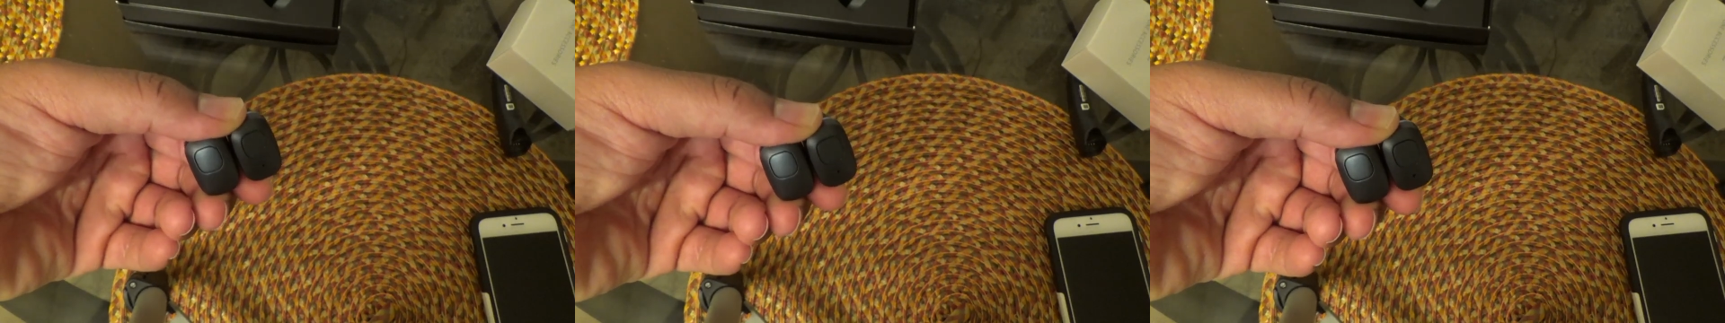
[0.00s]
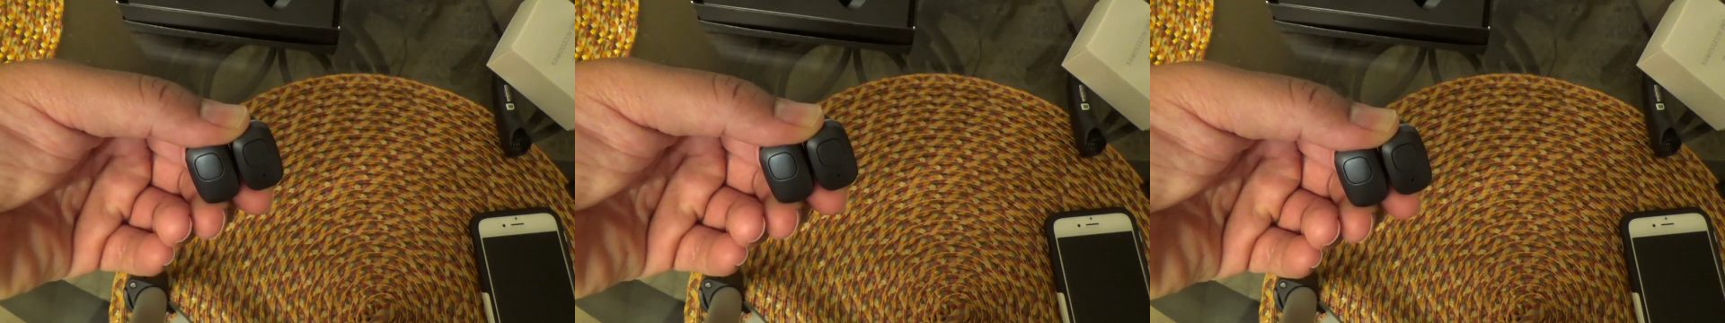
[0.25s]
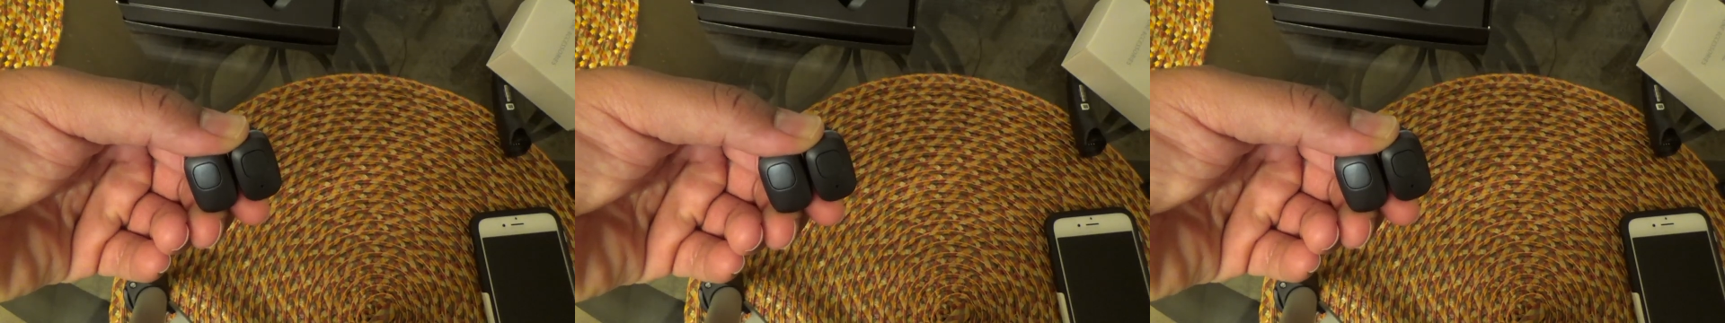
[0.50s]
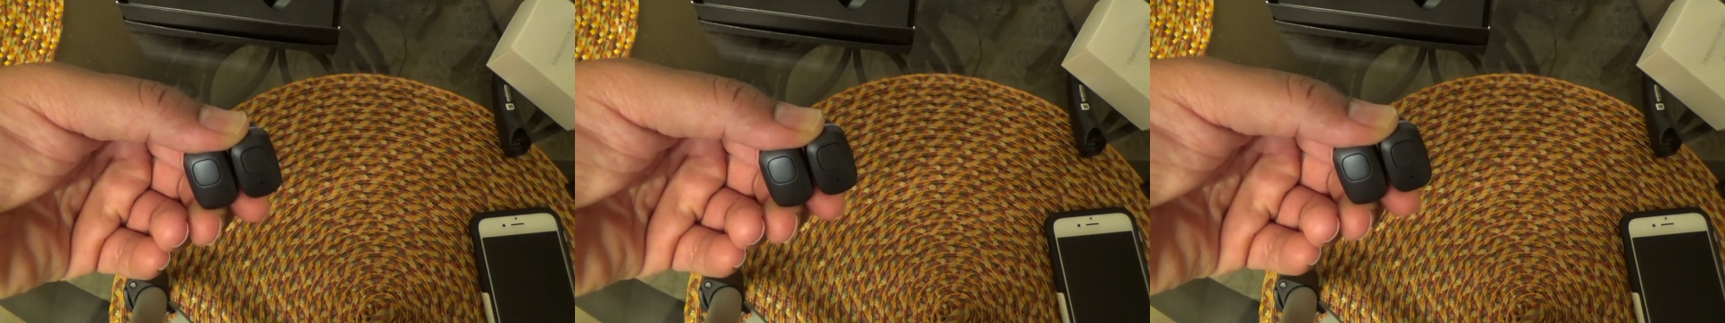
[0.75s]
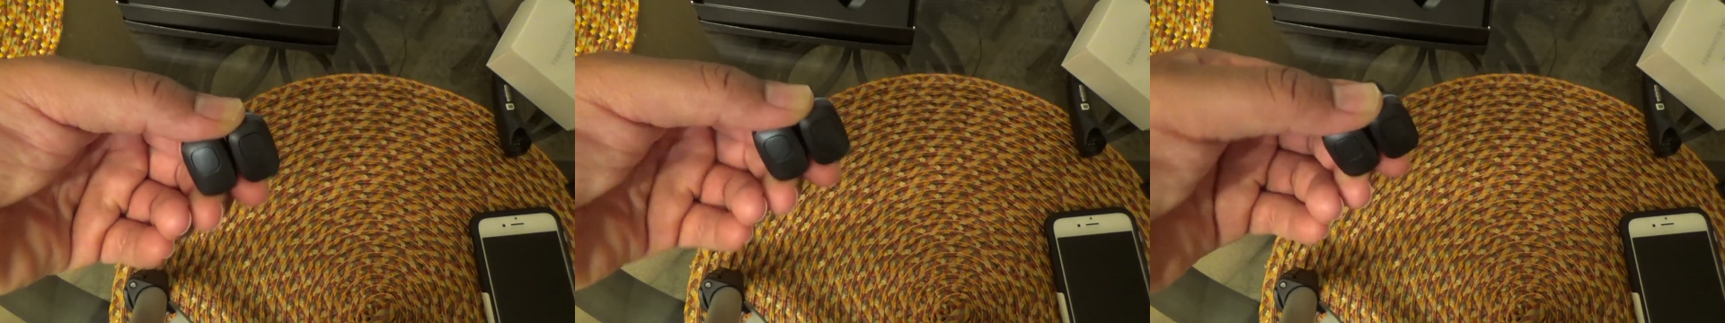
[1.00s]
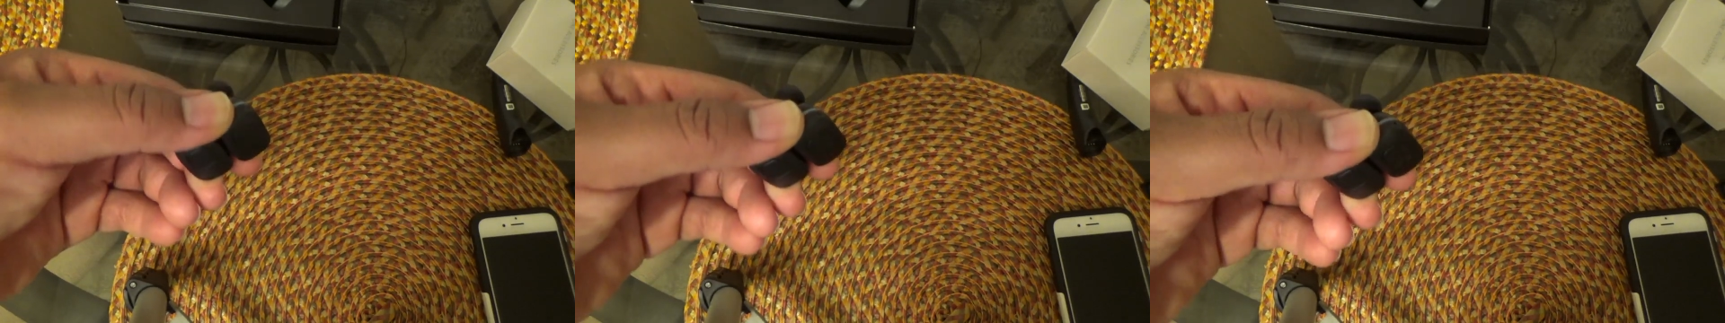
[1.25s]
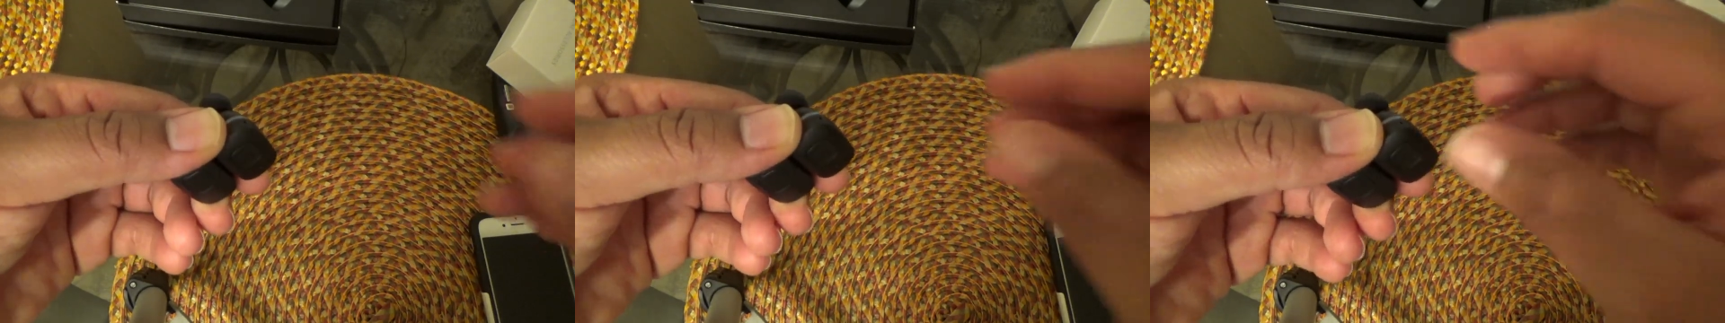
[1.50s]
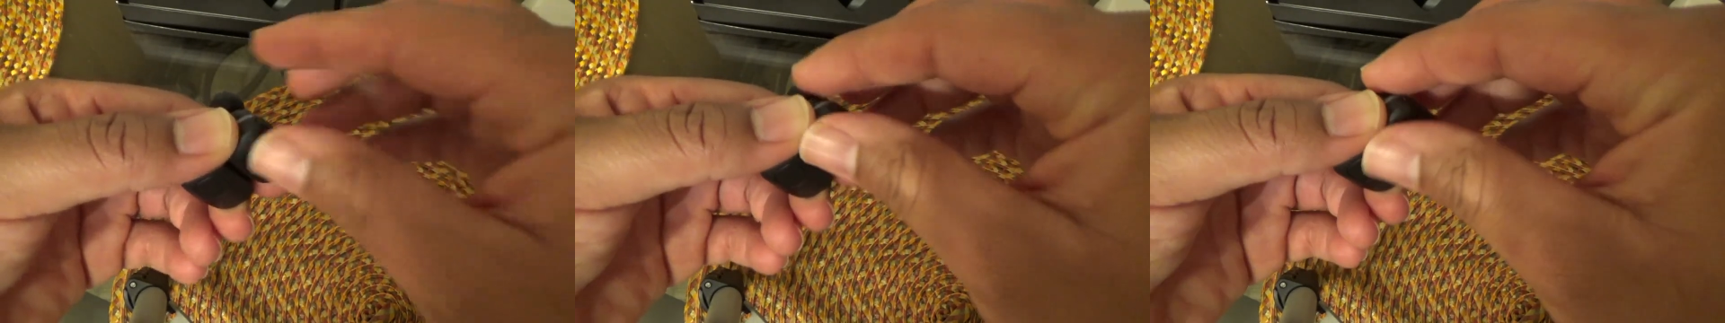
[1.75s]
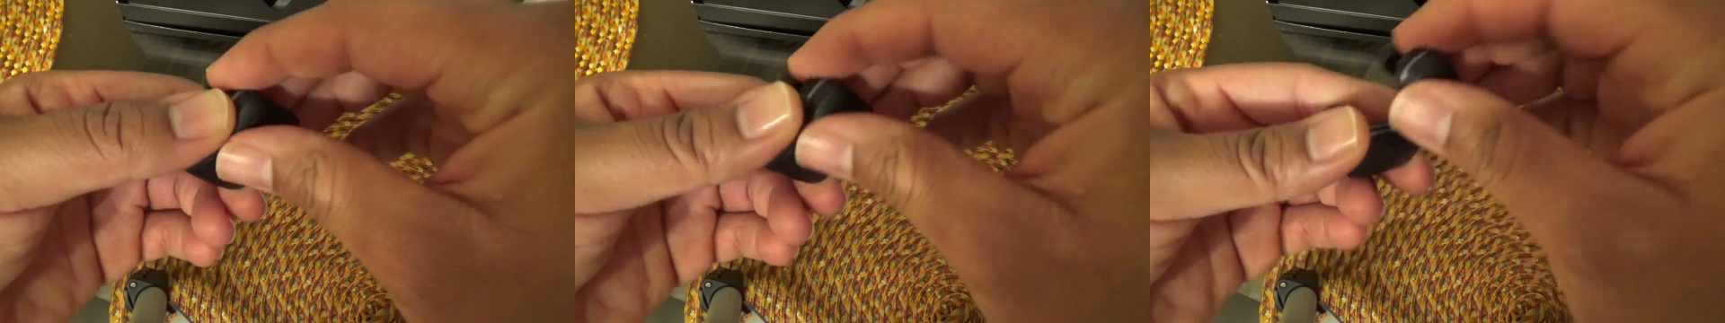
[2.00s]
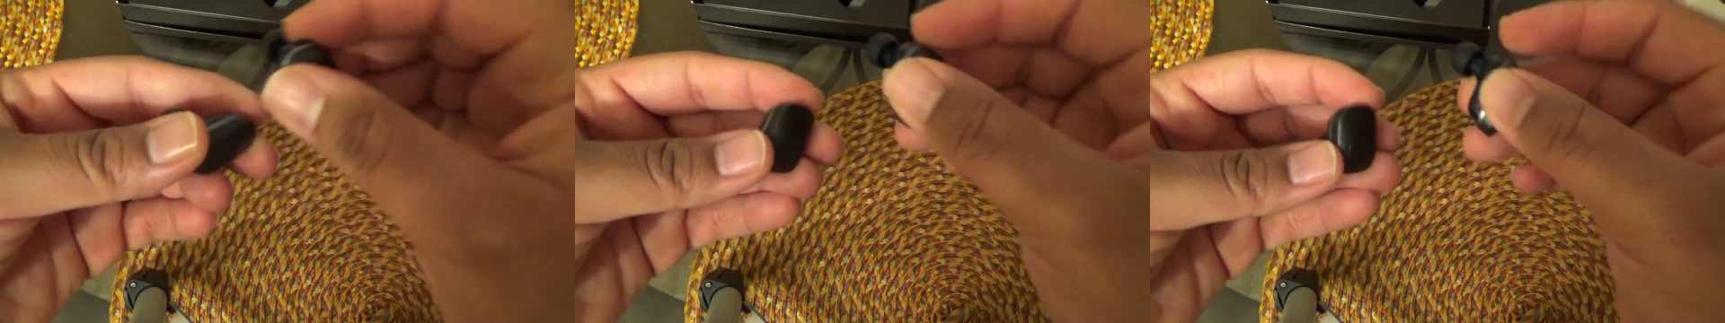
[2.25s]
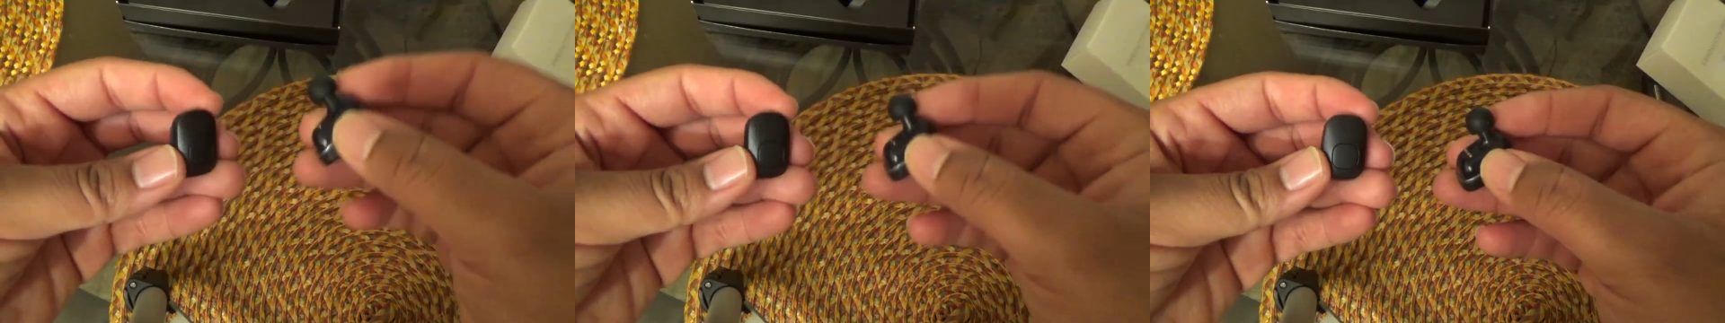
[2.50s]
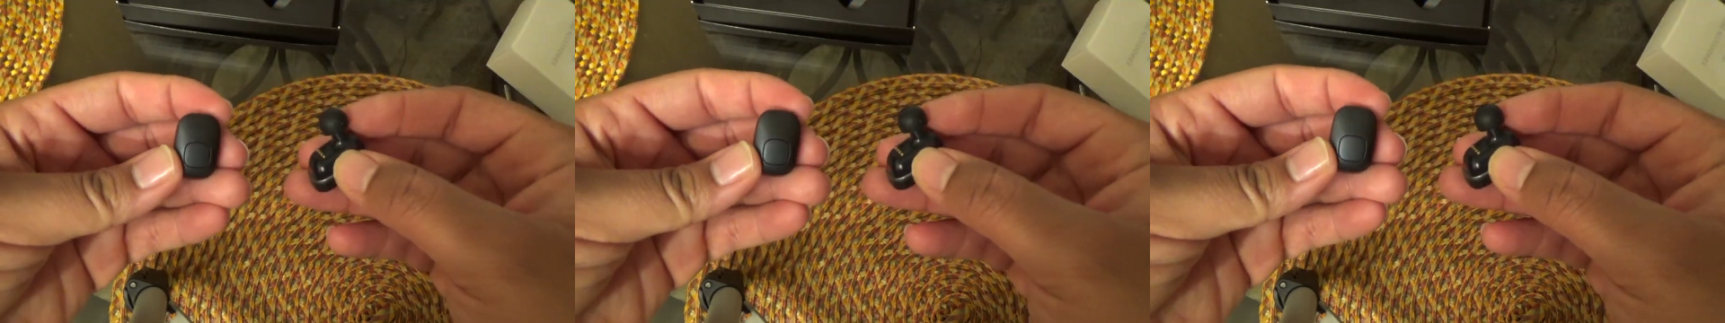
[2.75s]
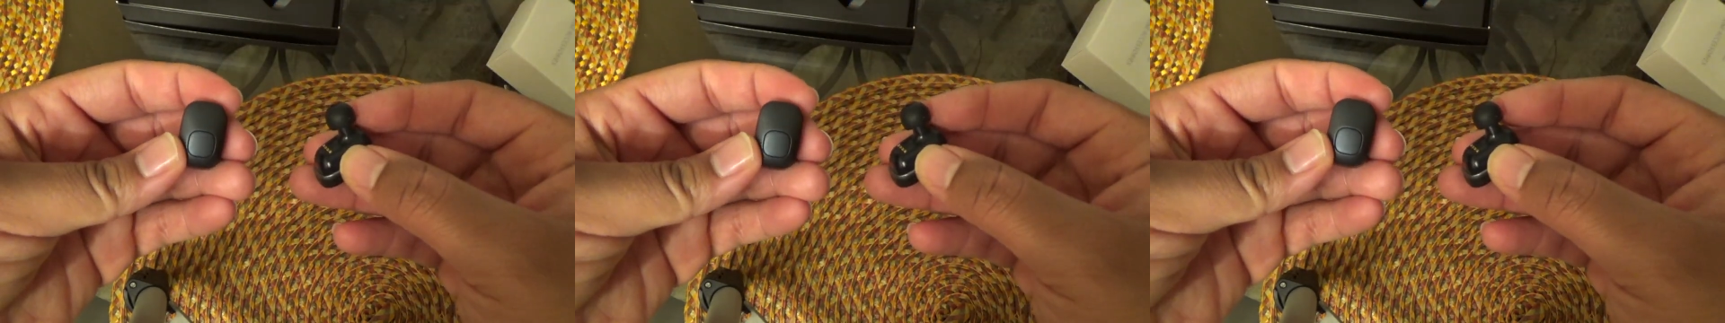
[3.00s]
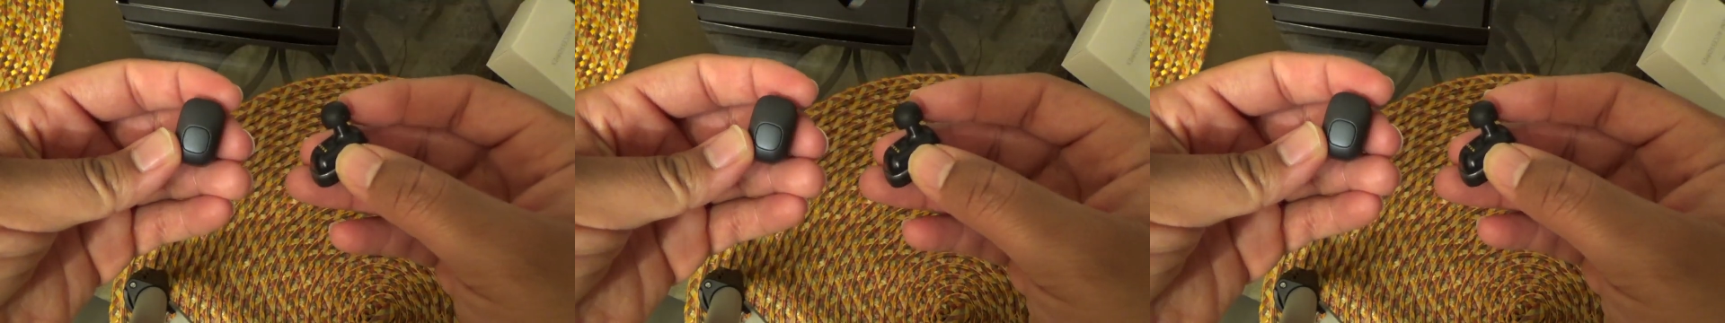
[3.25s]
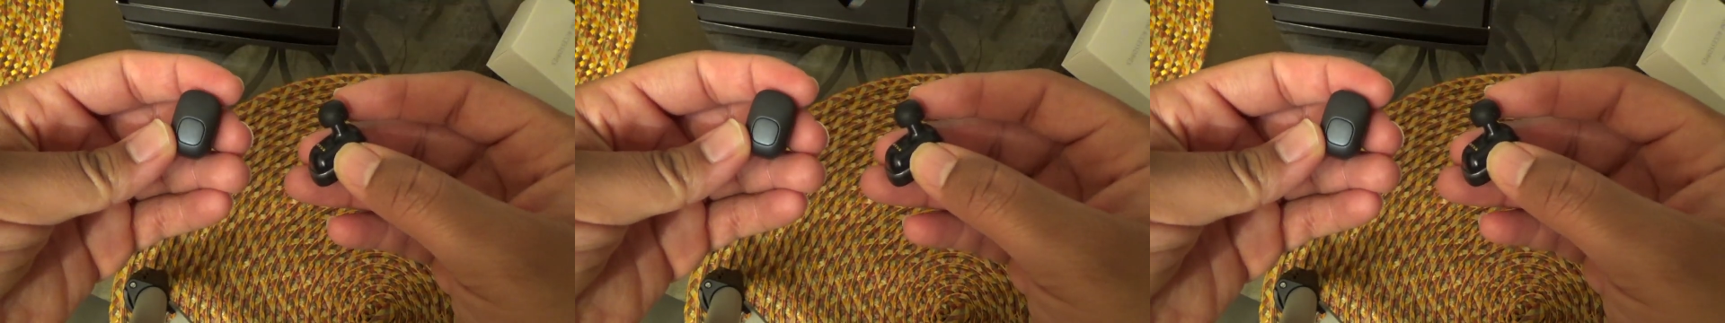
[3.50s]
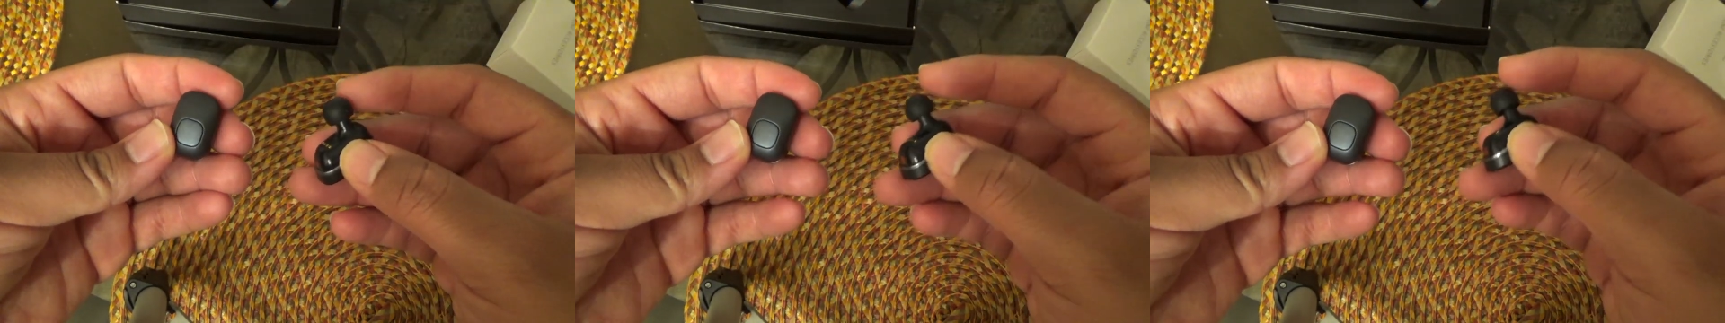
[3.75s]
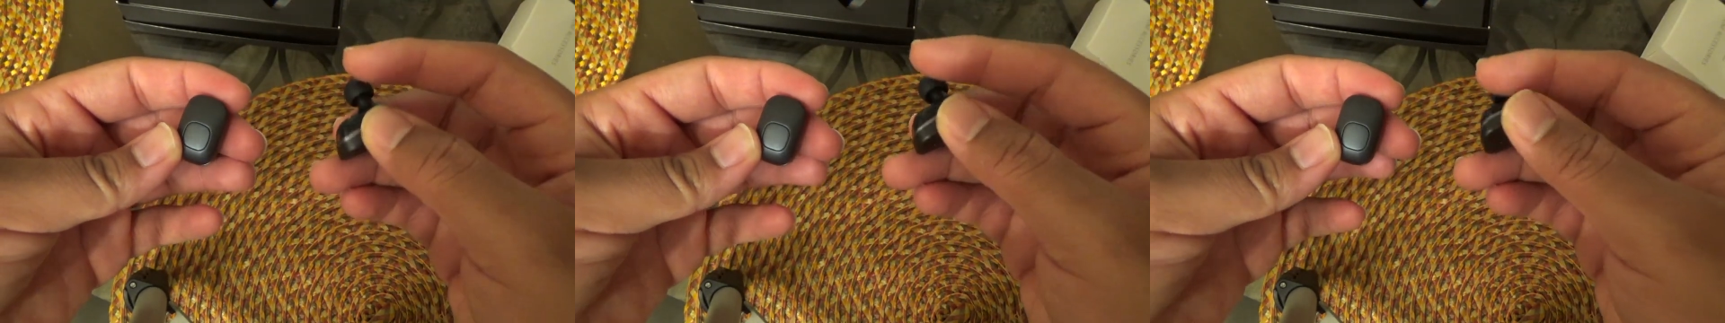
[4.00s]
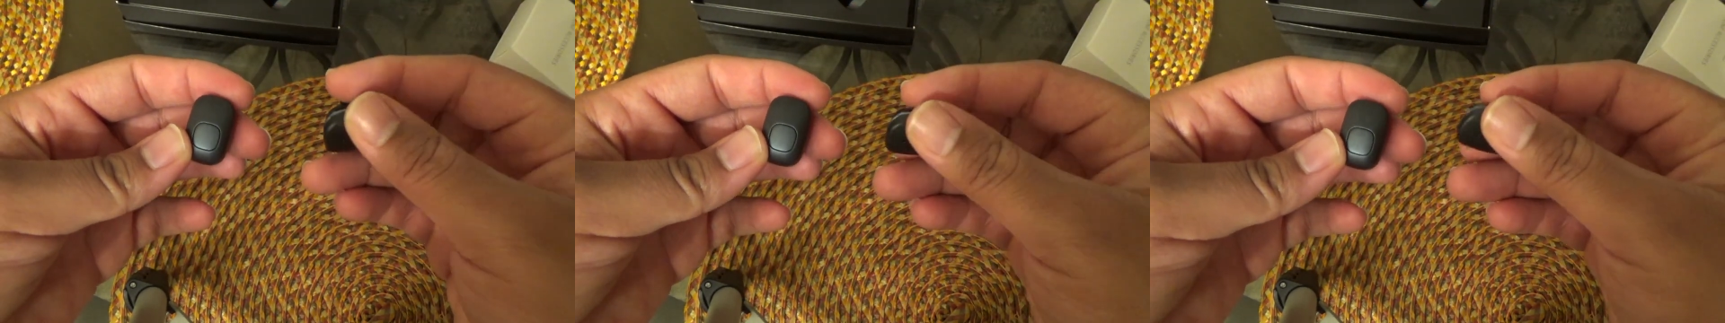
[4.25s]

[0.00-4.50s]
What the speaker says: Nobody's mouth can be seen.